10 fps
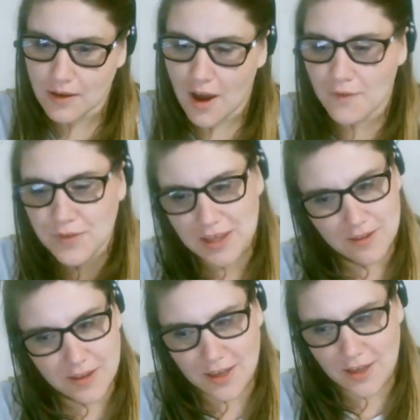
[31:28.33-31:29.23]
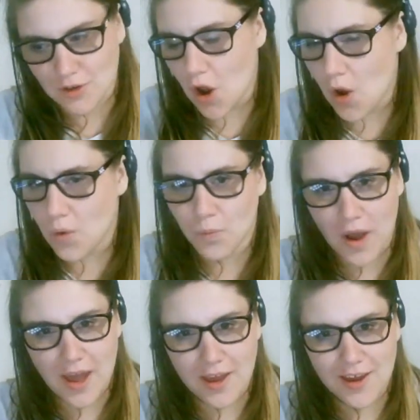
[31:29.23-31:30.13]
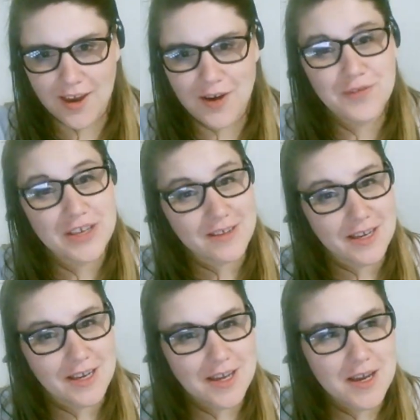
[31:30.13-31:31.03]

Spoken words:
of healing and their own way of dealing,